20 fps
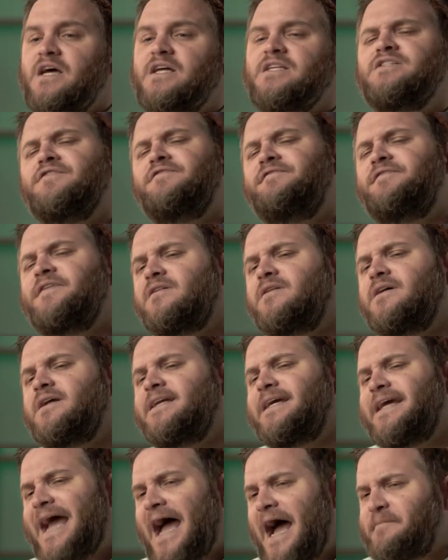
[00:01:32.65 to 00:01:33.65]
to fill
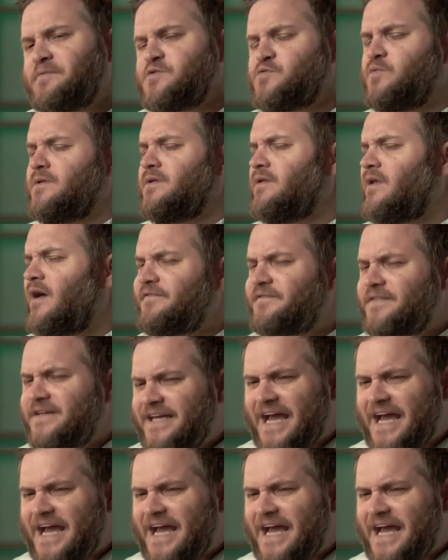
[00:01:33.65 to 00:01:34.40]
in gaps with a lot of